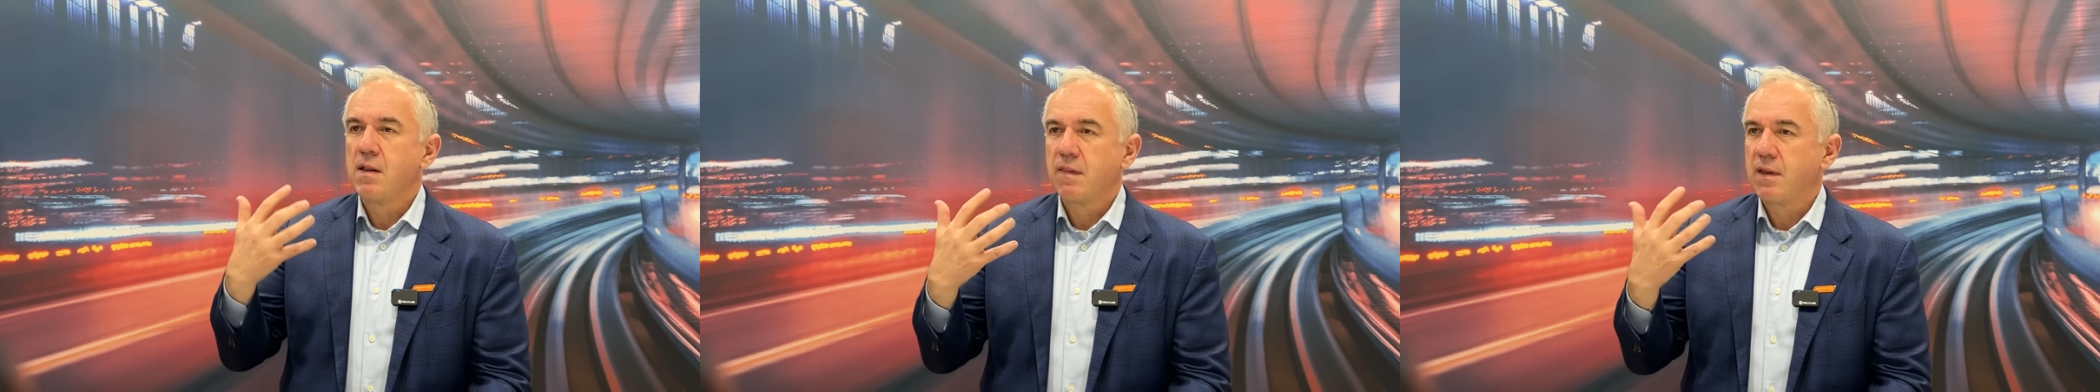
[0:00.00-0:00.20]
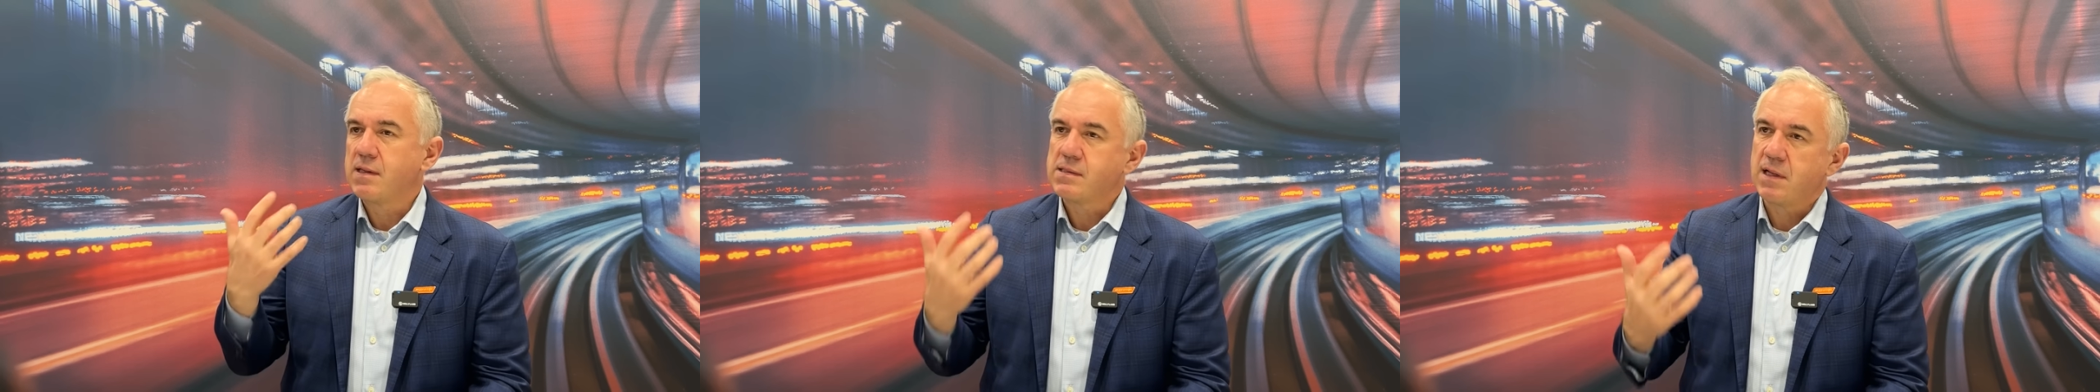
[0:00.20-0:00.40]

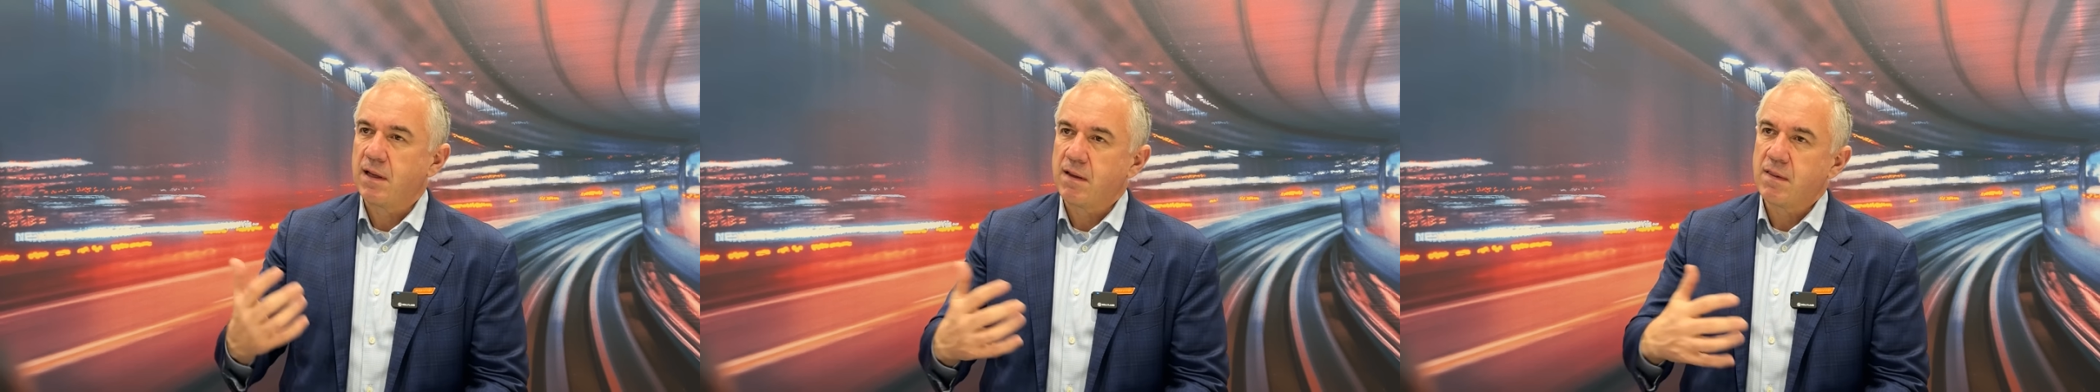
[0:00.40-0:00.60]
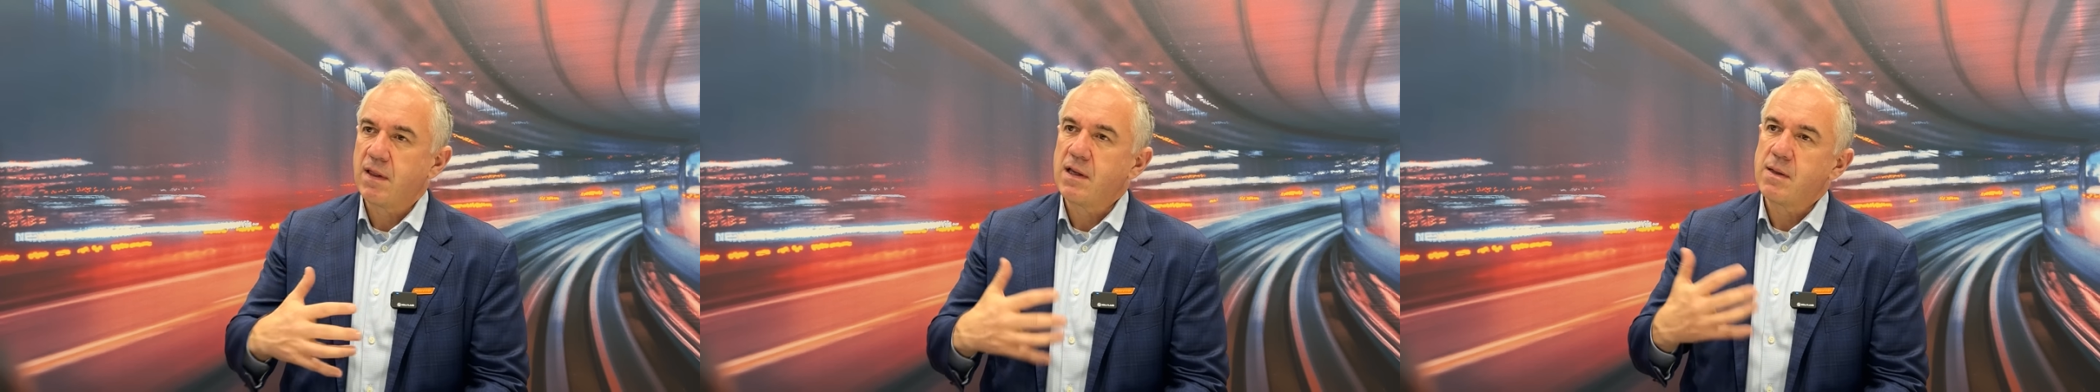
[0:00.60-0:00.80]
things
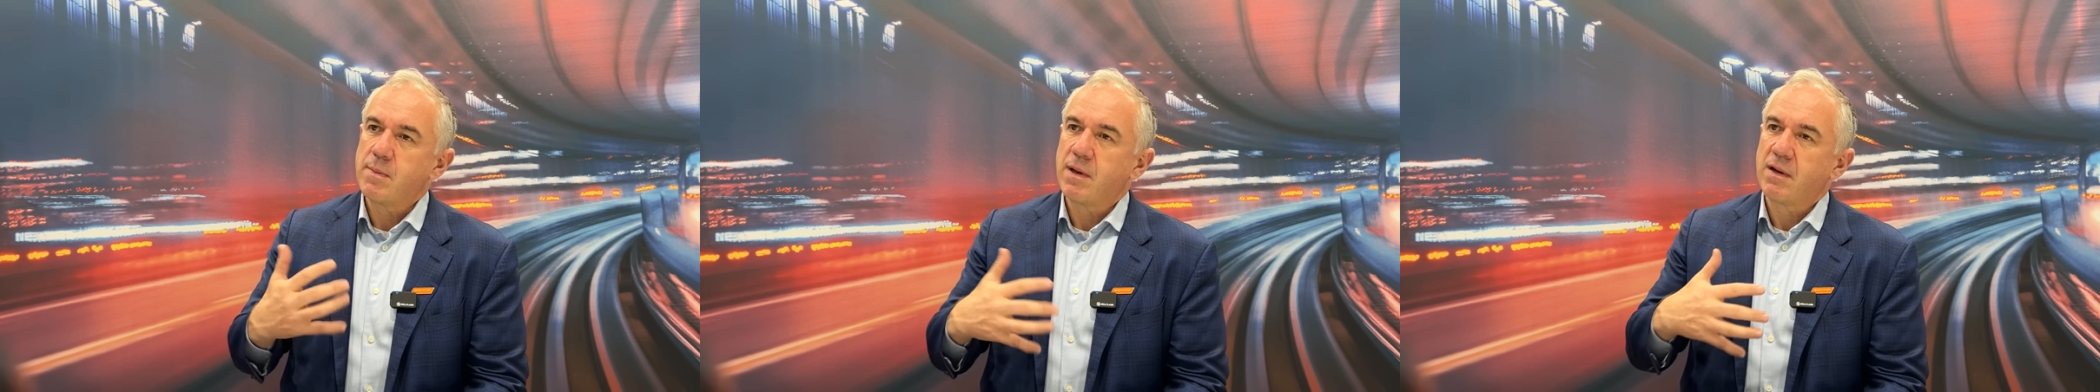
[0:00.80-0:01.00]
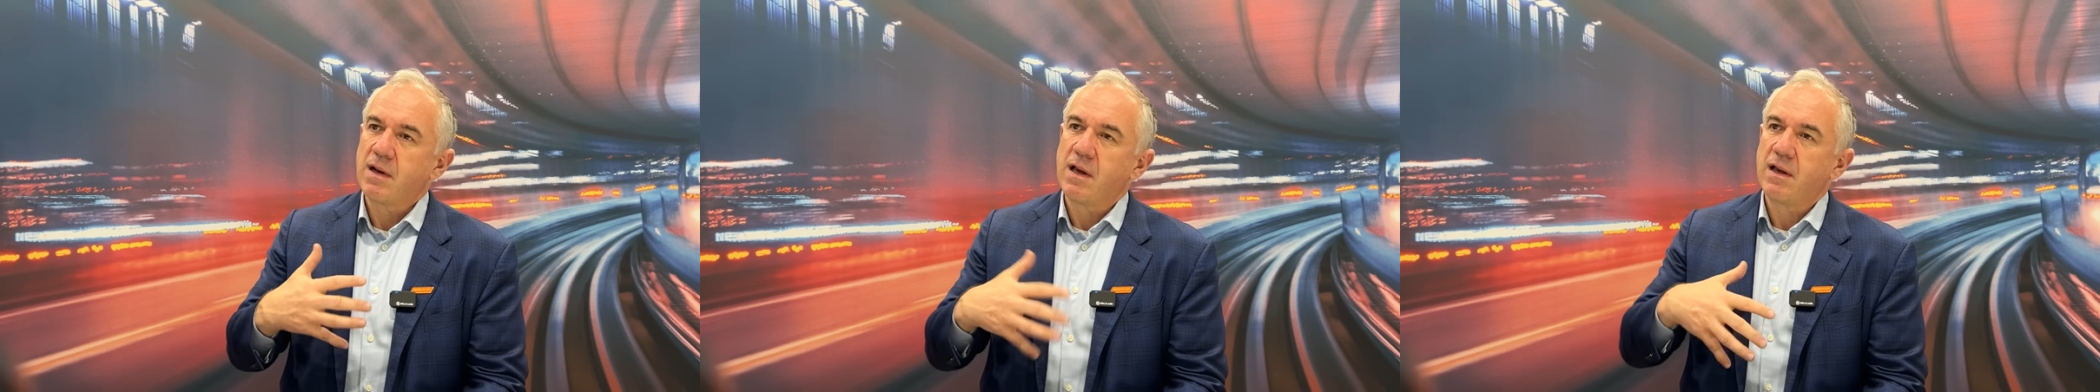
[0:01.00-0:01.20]
like think
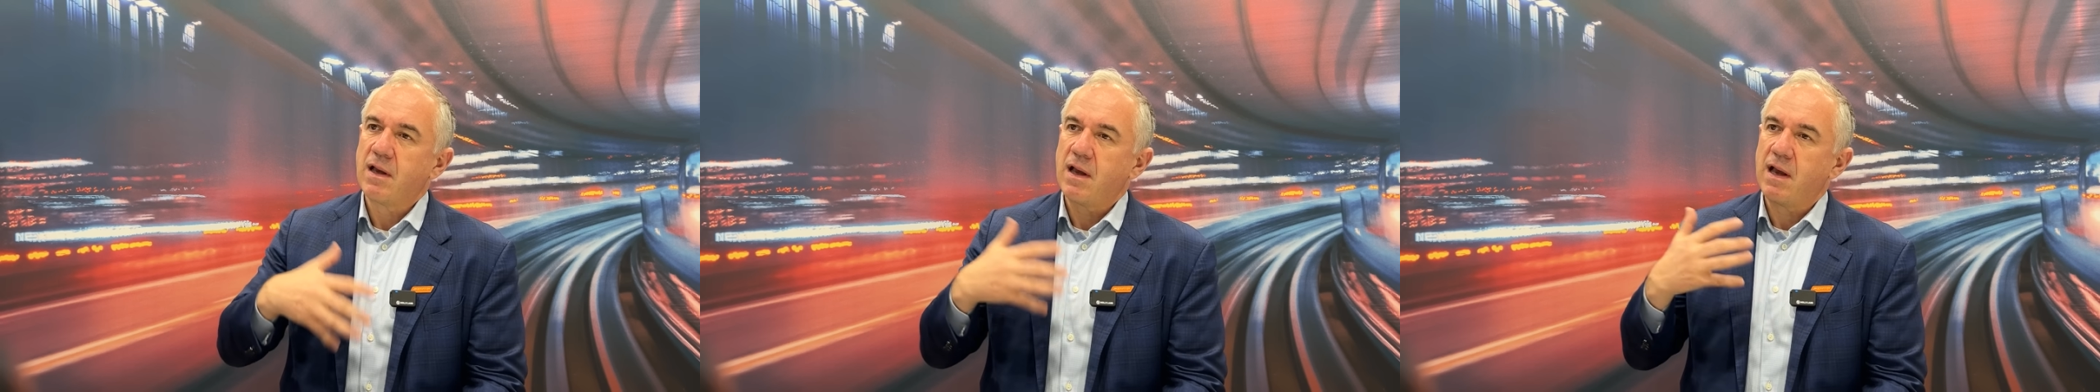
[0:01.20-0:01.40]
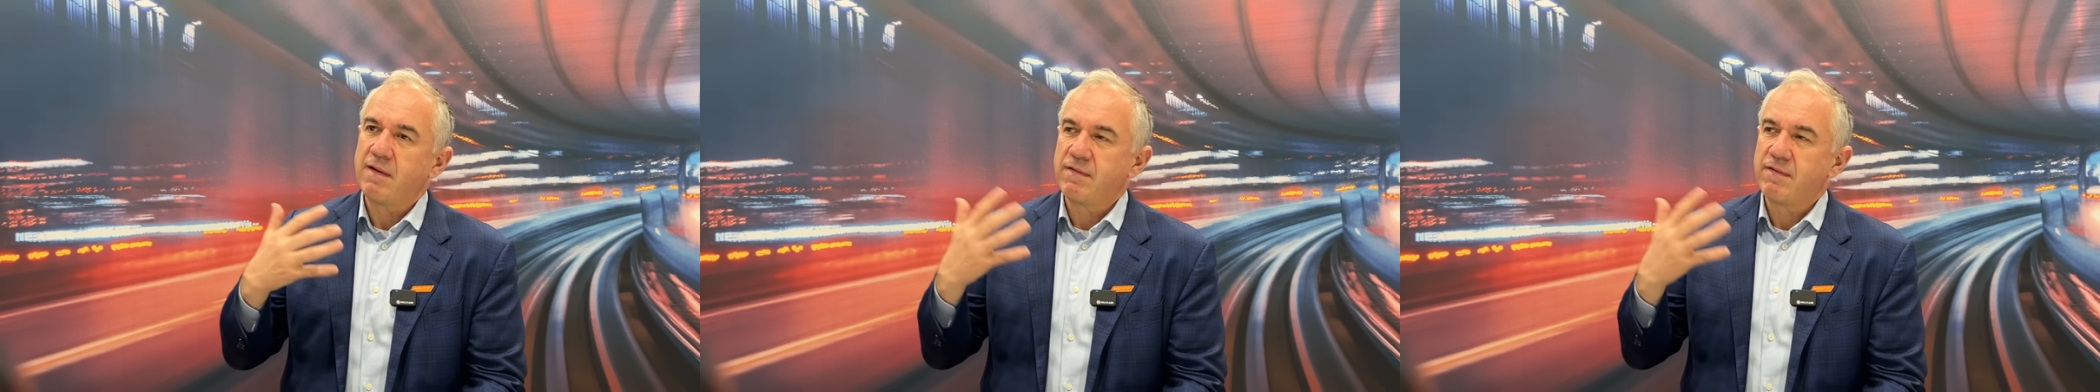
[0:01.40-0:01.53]
about like